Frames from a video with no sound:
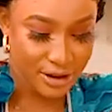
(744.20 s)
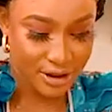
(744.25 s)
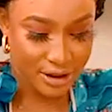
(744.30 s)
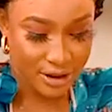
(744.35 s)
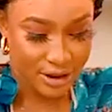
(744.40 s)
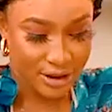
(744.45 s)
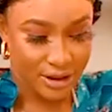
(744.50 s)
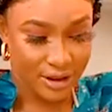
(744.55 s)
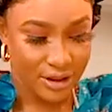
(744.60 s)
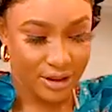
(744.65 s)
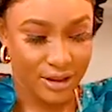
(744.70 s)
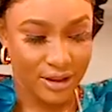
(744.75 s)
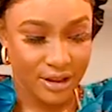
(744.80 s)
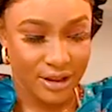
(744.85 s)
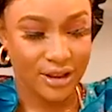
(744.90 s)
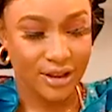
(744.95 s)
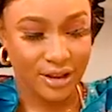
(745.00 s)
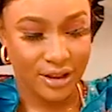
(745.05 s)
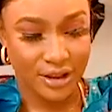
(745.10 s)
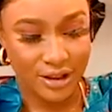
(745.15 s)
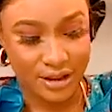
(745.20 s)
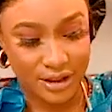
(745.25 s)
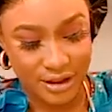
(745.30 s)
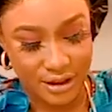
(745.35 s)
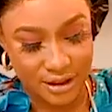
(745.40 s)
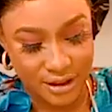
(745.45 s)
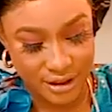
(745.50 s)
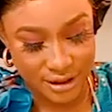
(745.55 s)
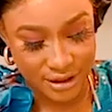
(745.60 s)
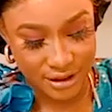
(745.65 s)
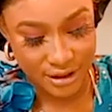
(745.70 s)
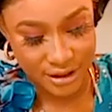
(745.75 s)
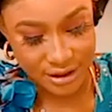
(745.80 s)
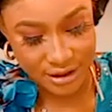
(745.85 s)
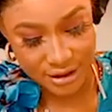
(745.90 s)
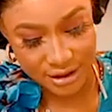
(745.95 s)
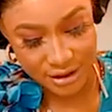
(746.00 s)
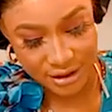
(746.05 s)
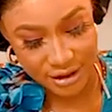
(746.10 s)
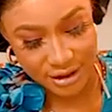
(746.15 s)

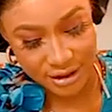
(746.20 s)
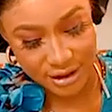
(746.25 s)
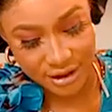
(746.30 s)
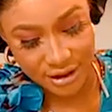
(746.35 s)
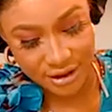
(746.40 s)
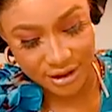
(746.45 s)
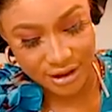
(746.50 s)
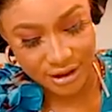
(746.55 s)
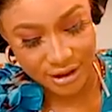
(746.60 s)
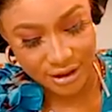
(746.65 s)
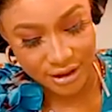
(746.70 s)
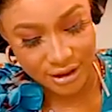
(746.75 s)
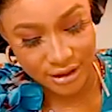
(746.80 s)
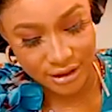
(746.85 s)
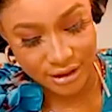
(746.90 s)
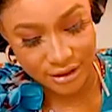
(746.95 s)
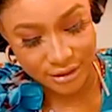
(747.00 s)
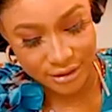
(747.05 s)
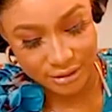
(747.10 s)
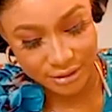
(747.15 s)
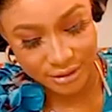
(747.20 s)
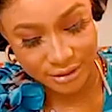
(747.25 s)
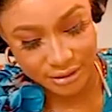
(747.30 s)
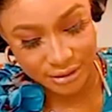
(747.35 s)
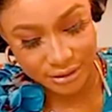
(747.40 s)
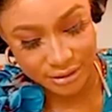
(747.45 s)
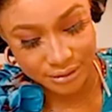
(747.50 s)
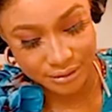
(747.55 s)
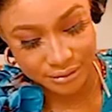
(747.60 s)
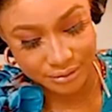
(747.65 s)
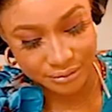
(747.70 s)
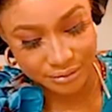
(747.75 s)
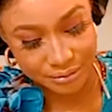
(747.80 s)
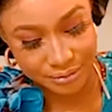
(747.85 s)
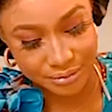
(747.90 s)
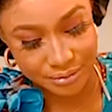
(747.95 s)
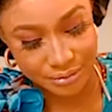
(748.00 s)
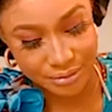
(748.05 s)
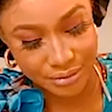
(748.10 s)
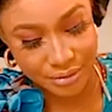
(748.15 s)

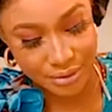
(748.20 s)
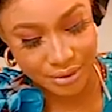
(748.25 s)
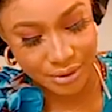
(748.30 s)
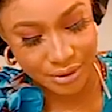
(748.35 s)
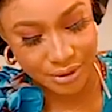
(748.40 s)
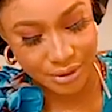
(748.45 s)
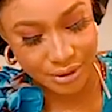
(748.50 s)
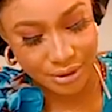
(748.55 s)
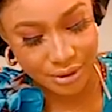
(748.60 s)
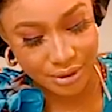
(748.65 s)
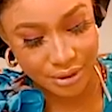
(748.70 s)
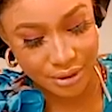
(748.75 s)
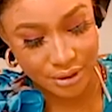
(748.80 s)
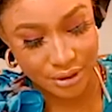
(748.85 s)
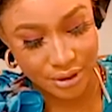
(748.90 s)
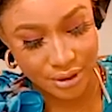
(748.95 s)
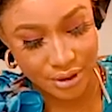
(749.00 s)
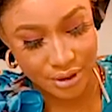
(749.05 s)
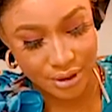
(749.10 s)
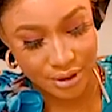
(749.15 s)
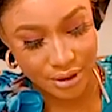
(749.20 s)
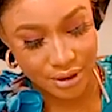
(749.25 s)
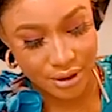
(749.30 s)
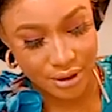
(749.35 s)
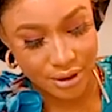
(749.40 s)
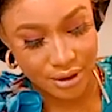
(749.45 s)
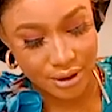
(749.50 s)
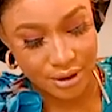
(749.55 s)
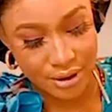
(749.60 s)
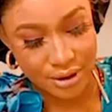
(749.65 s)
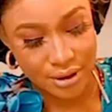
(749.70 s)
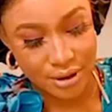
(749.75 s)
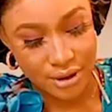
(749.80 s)
[no speech]